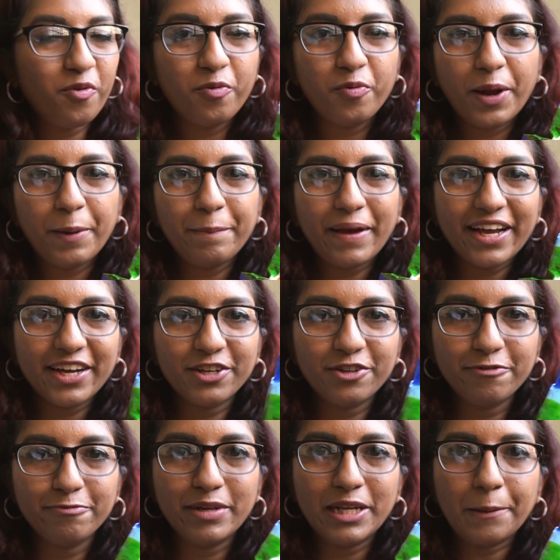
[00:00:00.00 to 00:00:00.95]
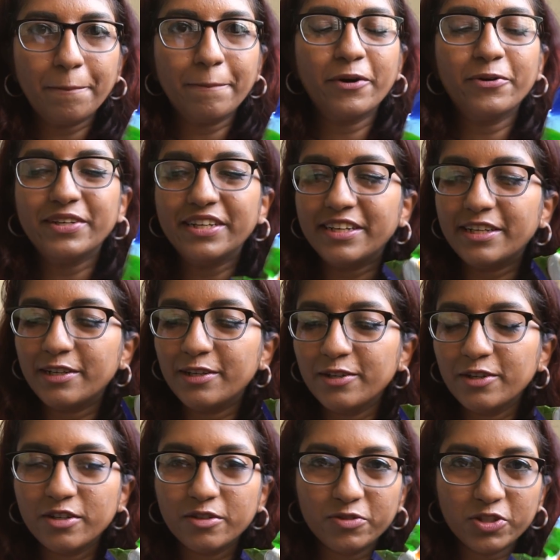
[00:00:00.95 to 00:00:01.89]
One packet of milk powder
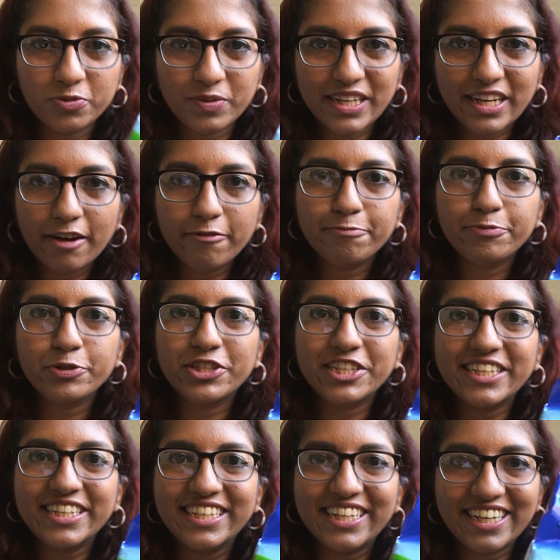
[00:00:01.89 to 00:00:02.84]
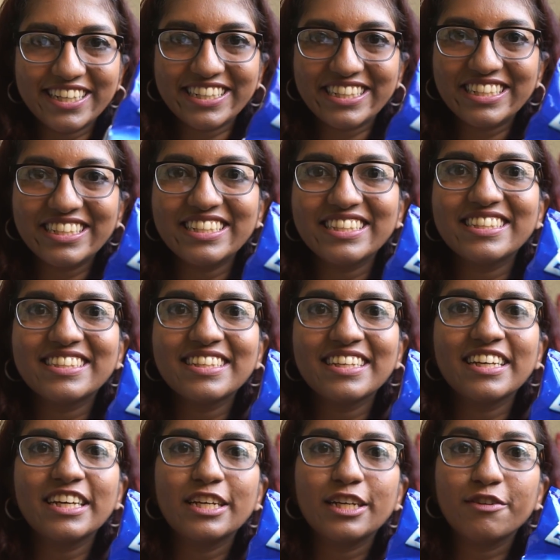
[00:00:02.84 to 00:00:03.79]
which we love putting in our teas.
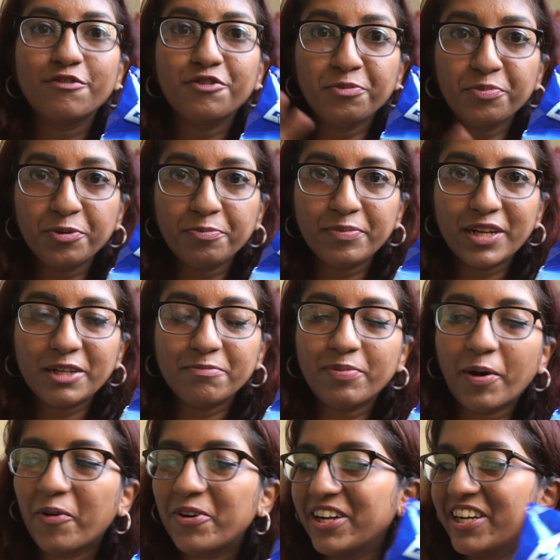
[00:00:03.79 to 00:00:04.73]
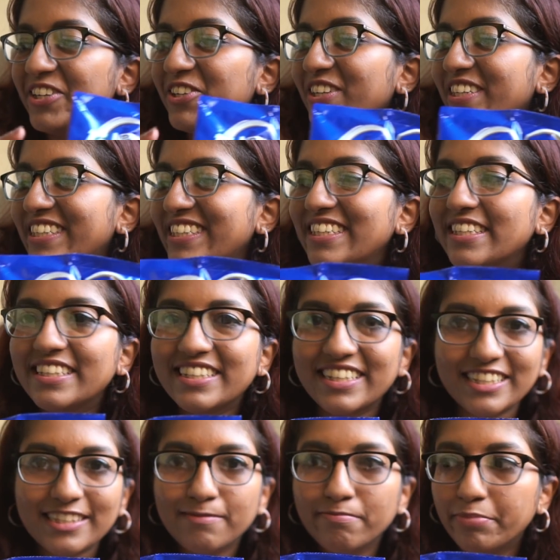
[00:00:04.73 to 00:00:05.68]
If you put milk powder in your tea, it
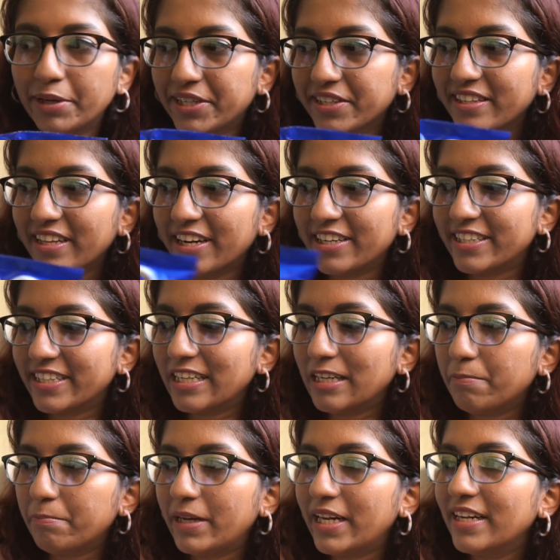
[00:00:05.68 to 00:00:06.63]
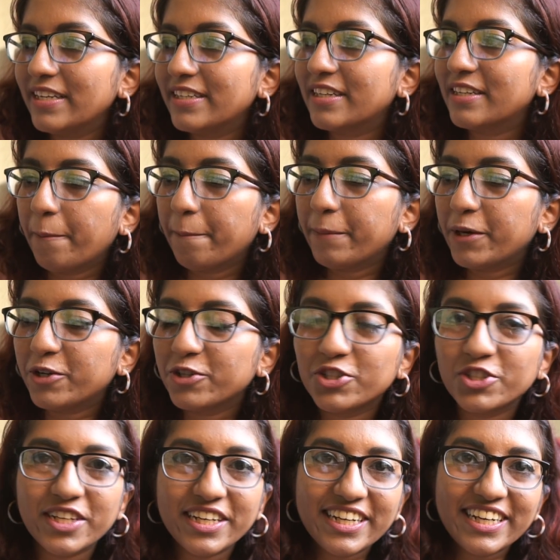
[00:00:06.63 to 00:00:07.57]
tastes better than real milk
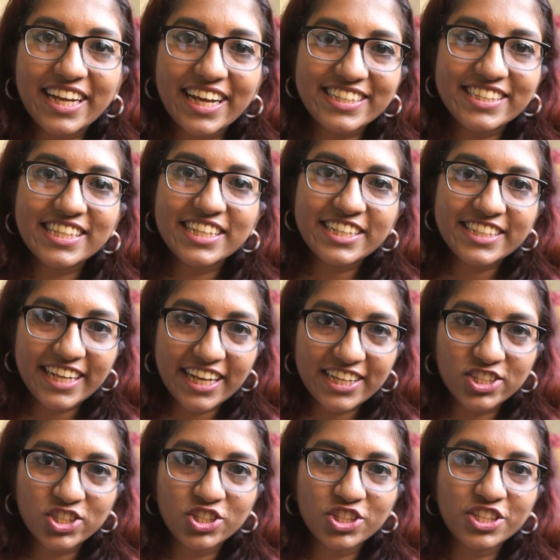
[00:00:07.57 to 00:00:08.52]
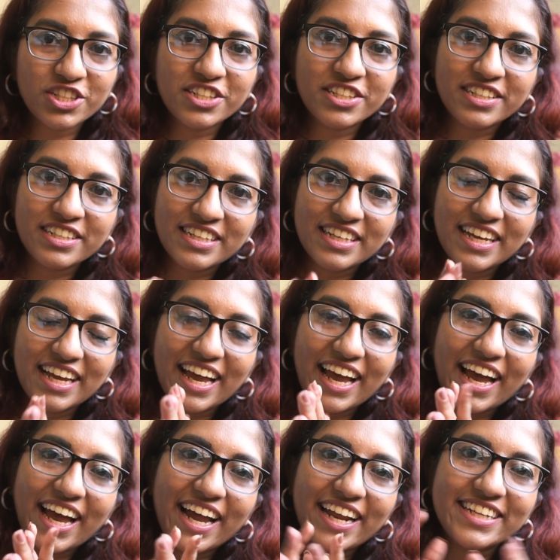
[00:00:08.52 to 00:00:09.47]
because you get a nicer texture
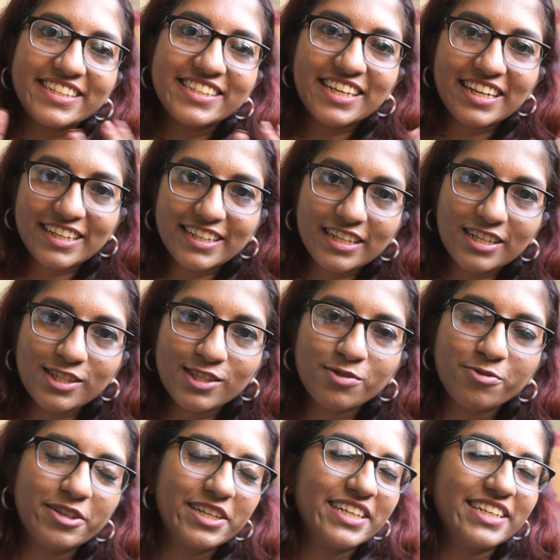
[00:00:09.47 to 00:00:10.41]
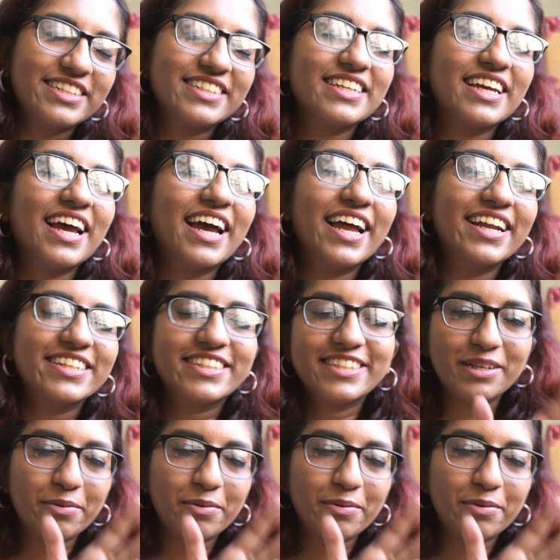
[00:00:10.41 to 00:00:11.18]
and it's a little sweet and it's